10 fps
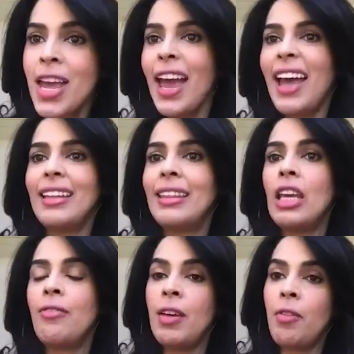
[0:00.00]
and
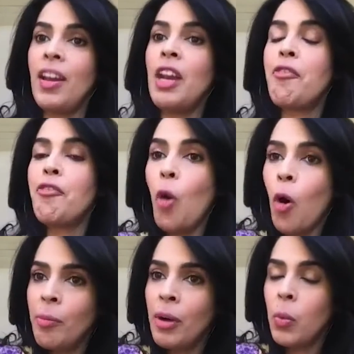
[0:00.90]
they were very
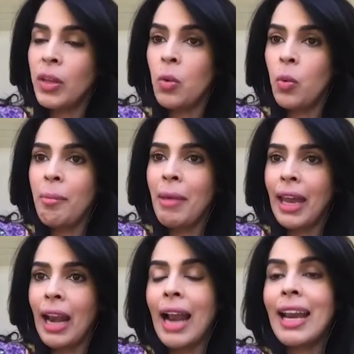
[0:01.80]
formal with the
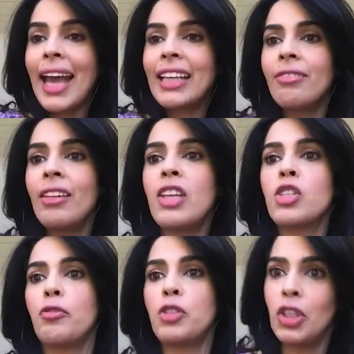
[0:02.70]
women, unlike the villains
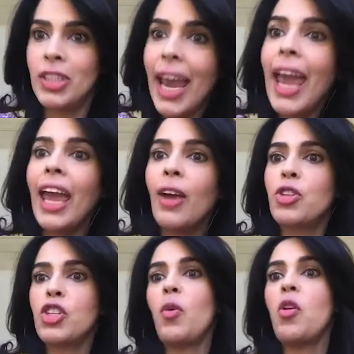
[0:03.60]
of today who
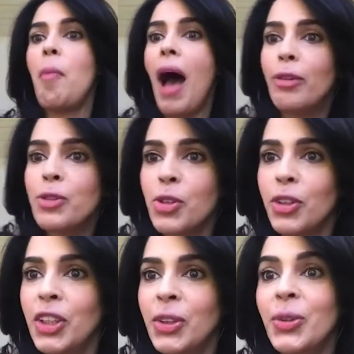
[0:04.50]
just want to pounce on
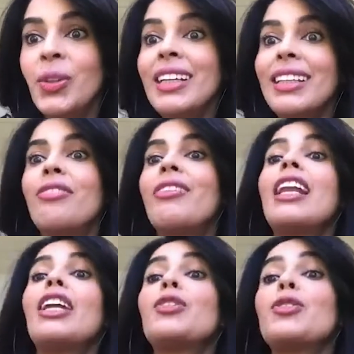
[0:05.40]
you. The
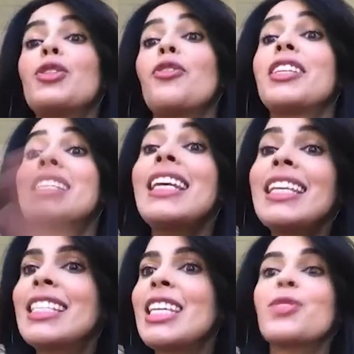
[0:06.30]
villains of the
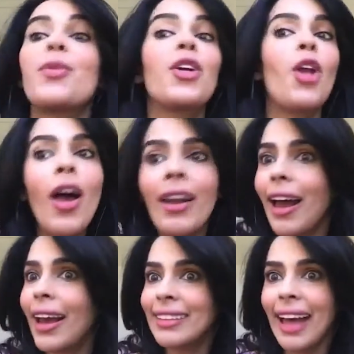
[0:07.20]
60s were not
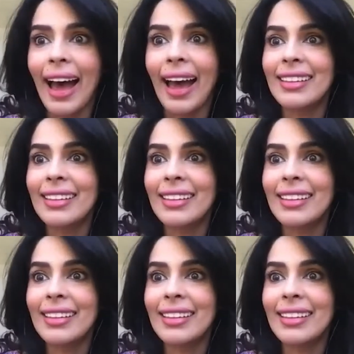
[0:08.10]
like that.